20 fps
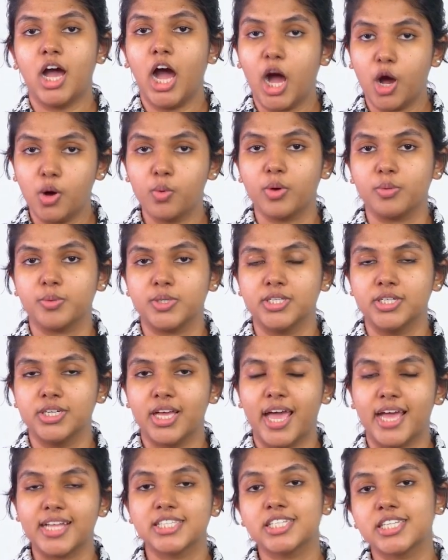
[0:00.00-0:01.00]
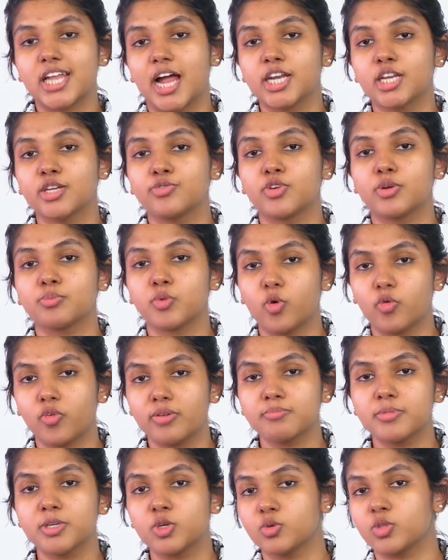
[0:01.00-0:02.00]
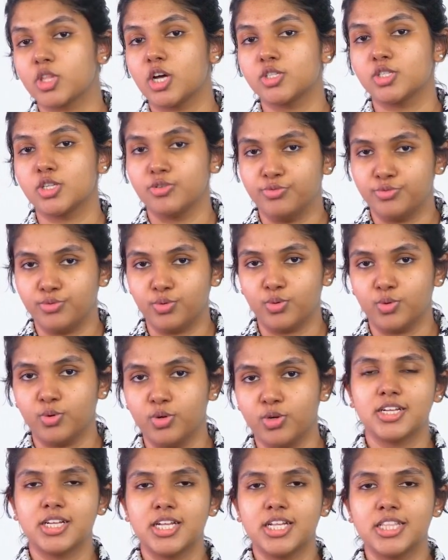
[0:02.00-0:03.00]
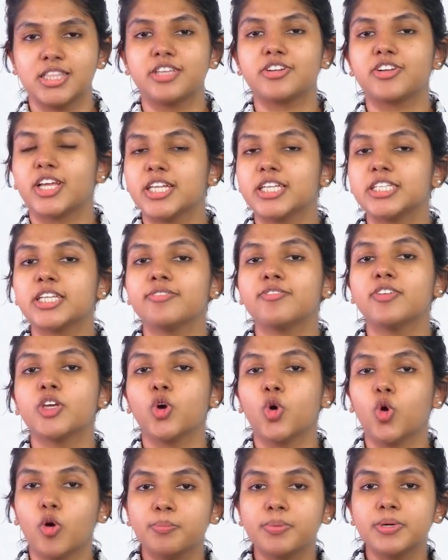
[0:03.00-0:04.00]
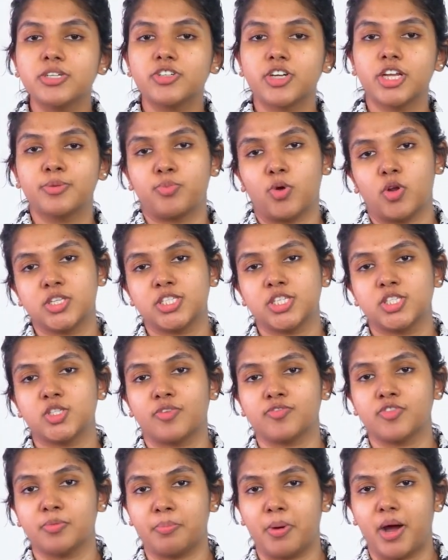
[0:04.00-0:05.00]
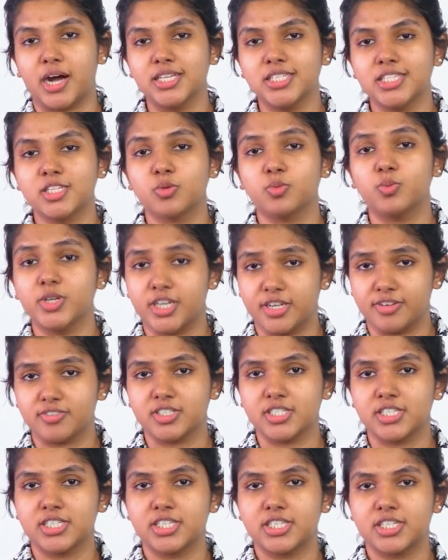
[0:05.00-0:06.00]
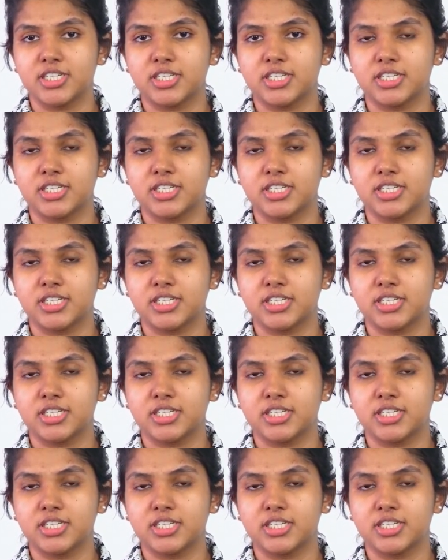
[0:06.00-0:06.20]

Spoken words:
However, and starting from November 2004, the relatively open trade policies of the past were reversed.